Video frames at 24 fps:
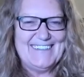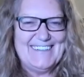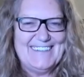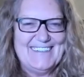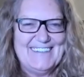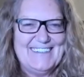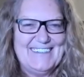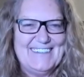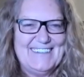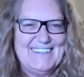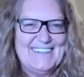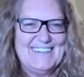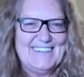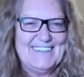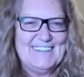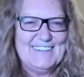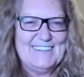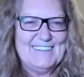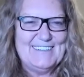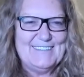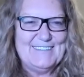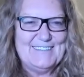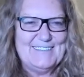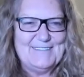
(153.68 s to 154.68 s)

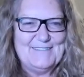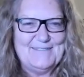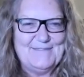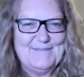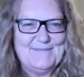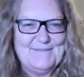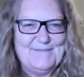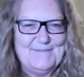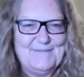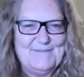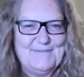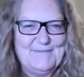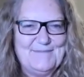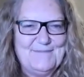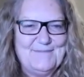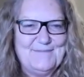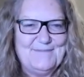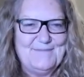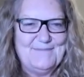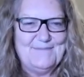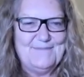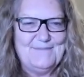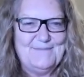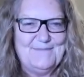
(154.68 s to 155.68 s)

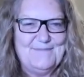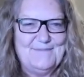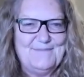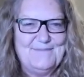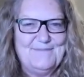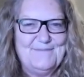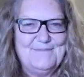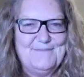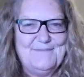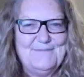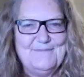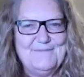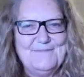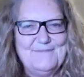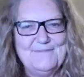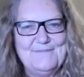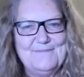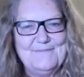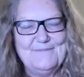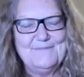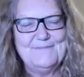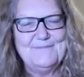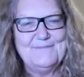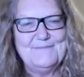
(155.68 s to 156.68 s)

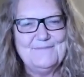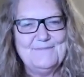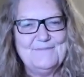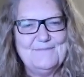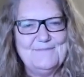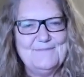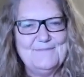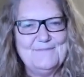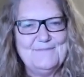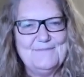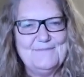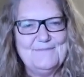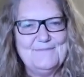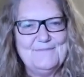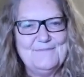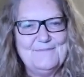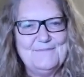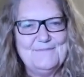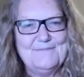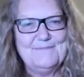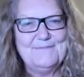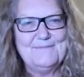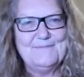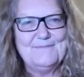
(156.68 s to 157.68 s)

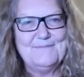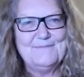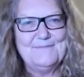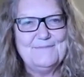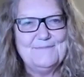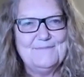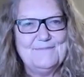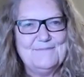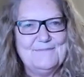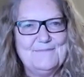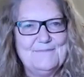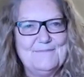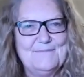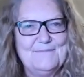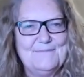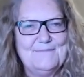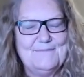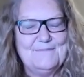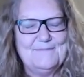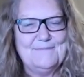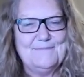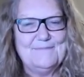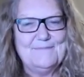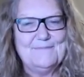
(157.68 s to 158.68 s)

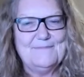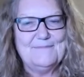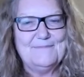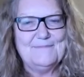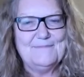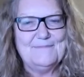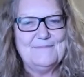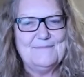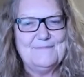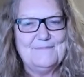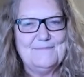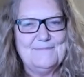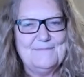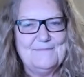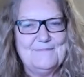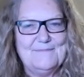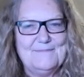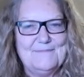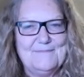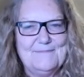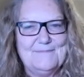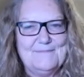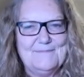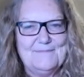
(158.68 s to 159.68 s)

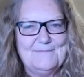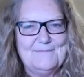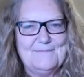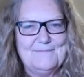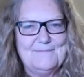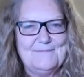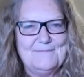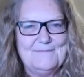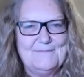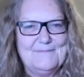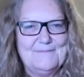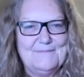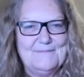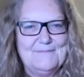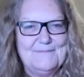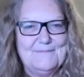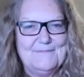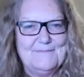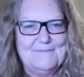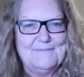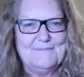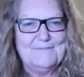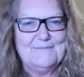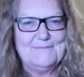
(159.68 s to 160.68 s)

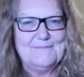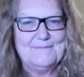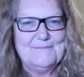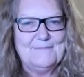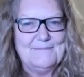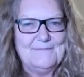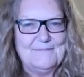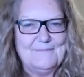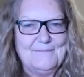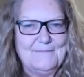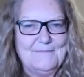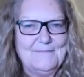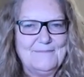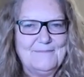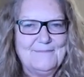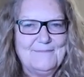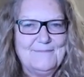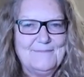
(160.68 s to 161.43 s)
(silent)